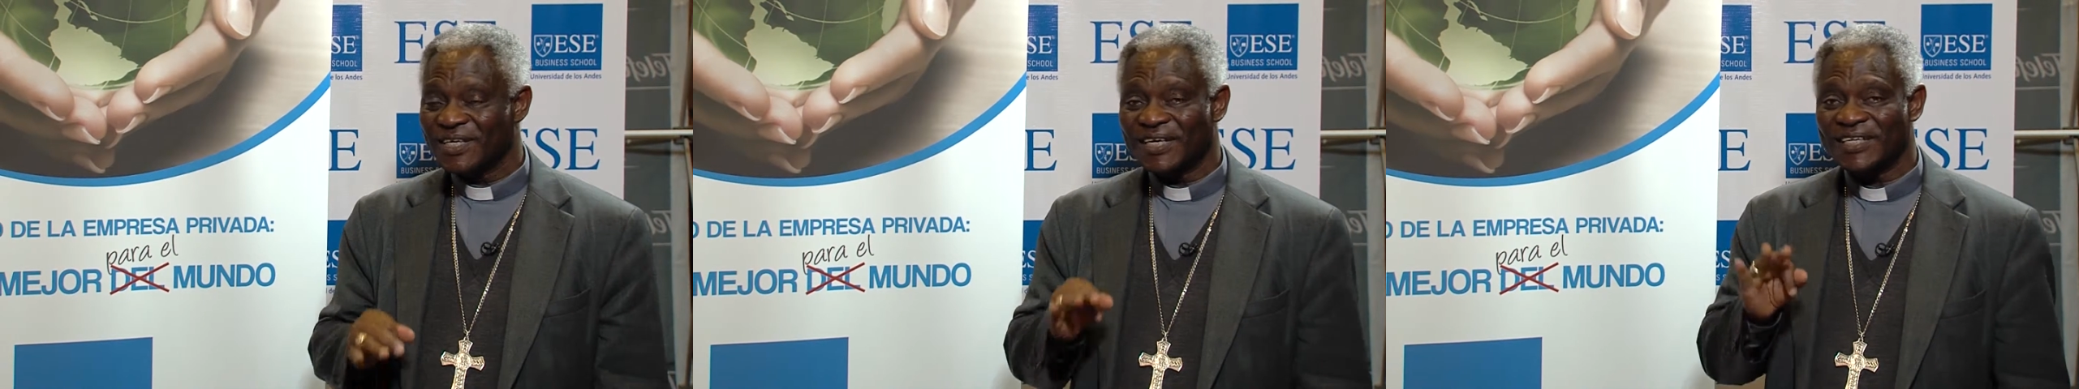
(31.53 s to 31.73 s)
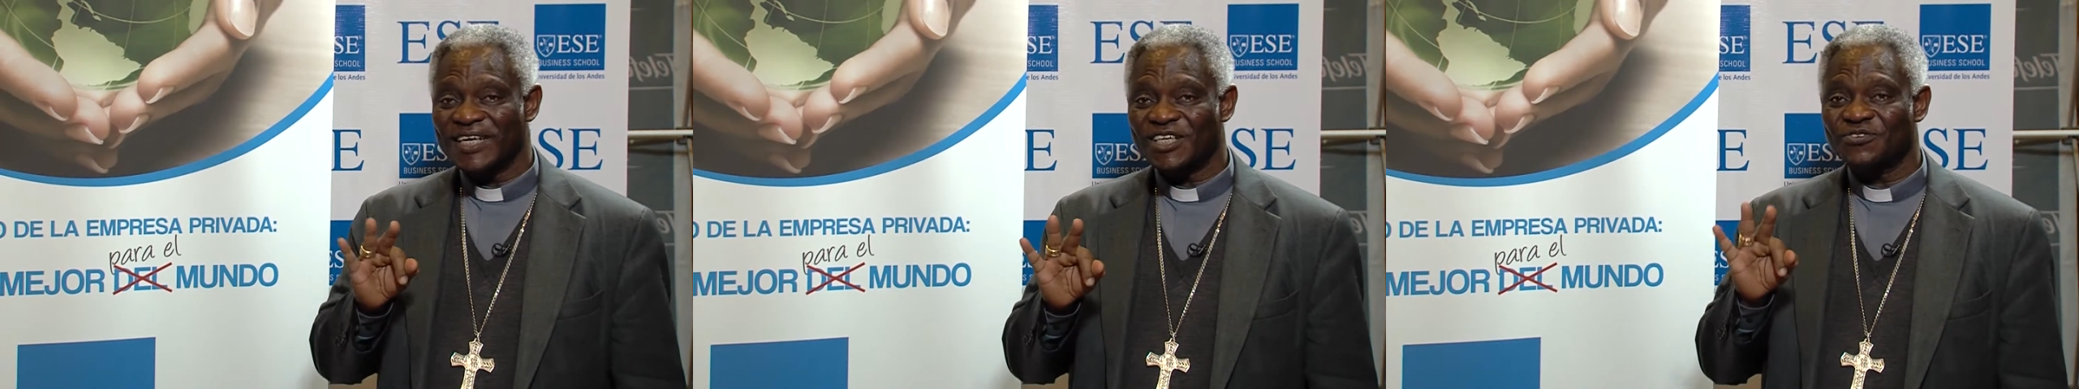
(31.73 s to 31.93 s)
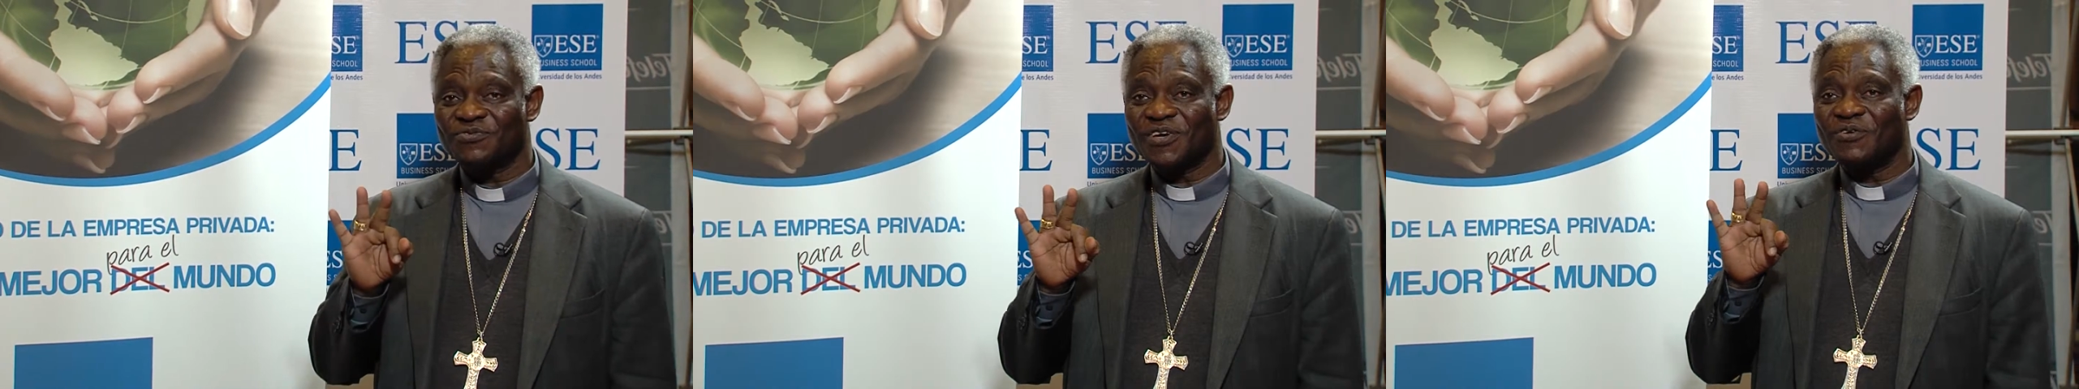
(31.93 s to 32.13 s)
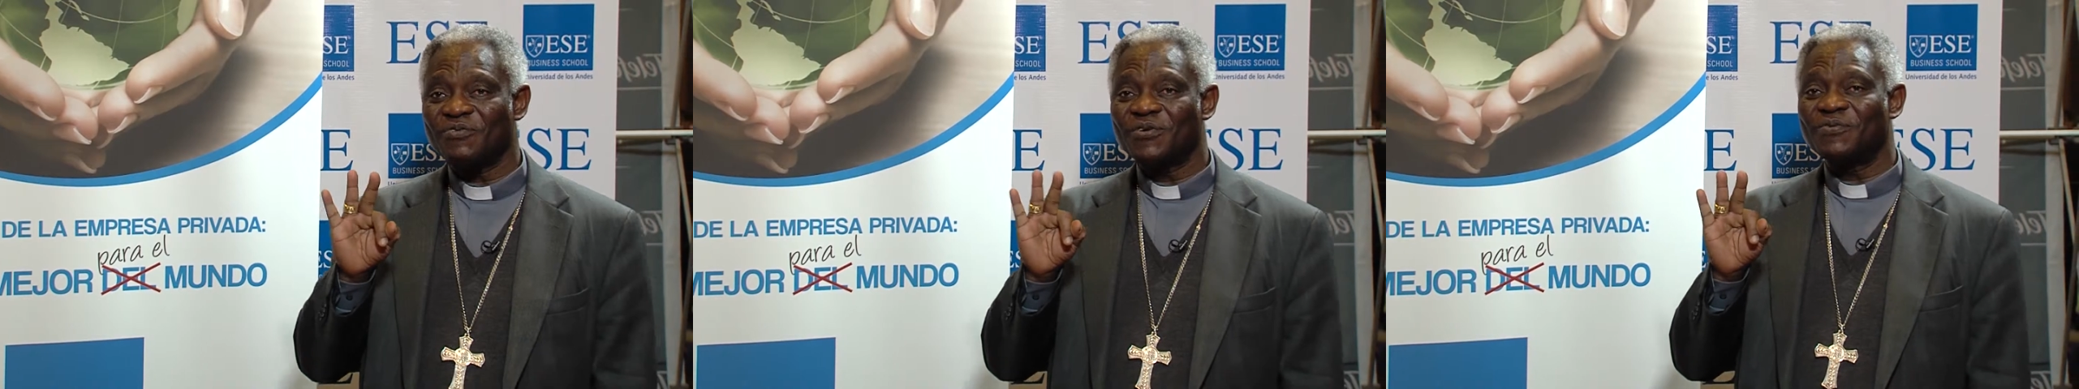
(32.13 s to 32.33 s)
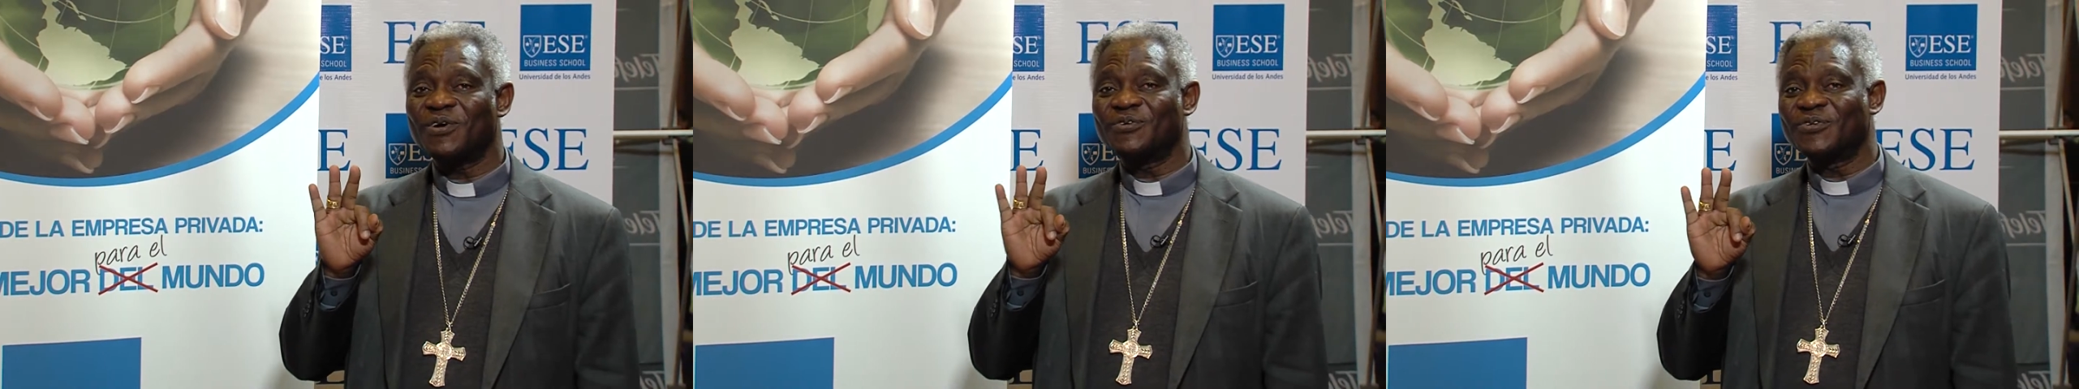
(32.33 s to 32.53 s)
And that's why
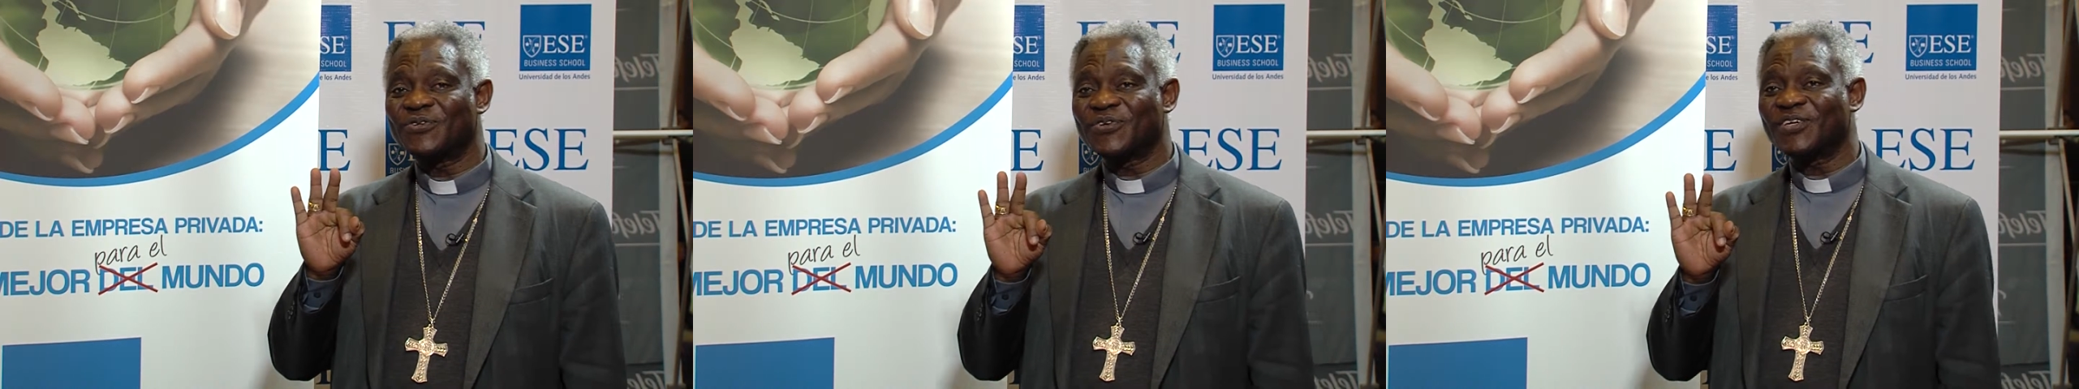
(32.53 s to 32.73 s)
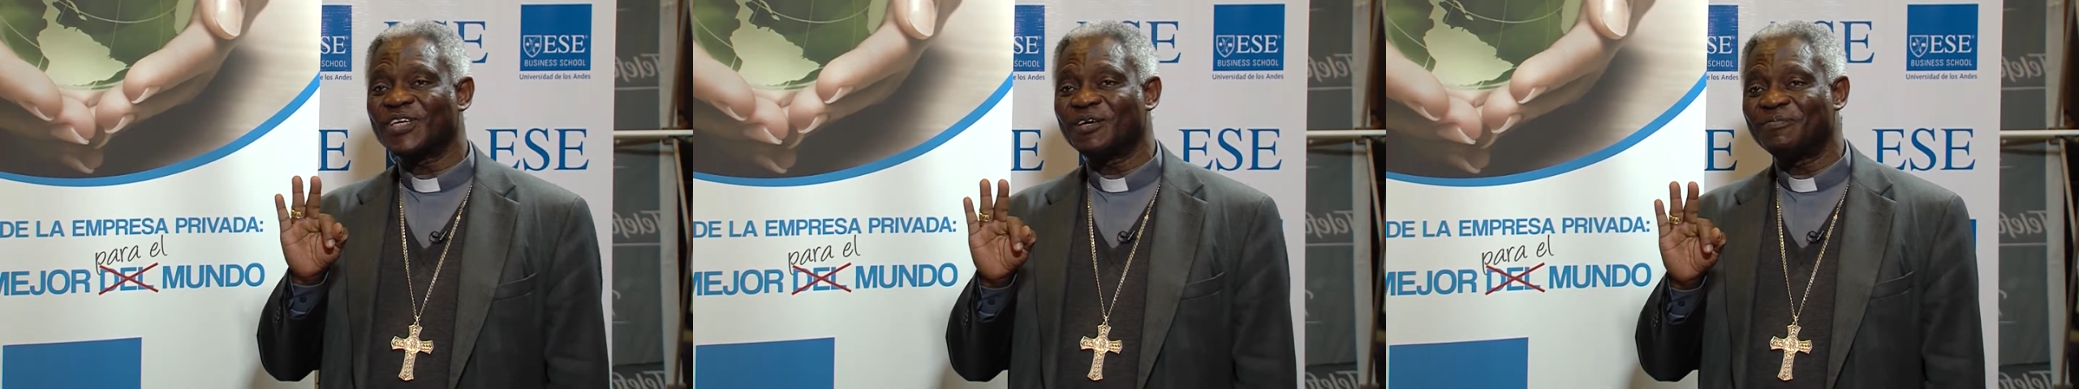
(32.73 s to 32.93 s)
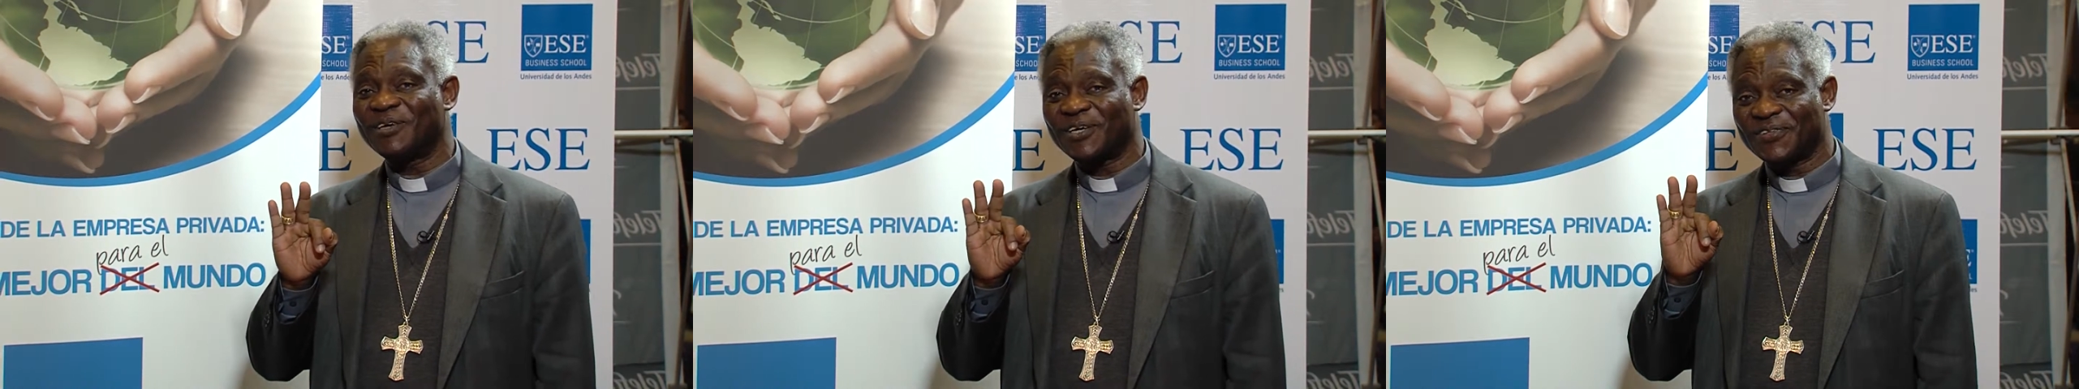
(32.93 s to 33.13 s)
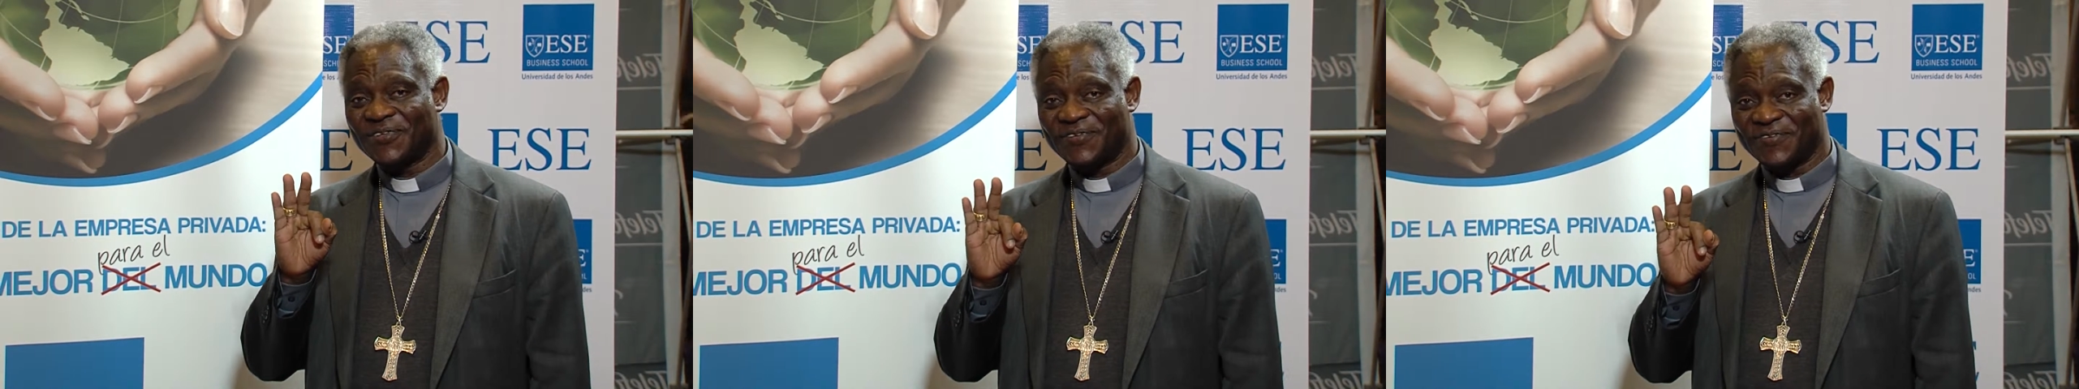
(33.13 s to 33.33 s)
we want to talk about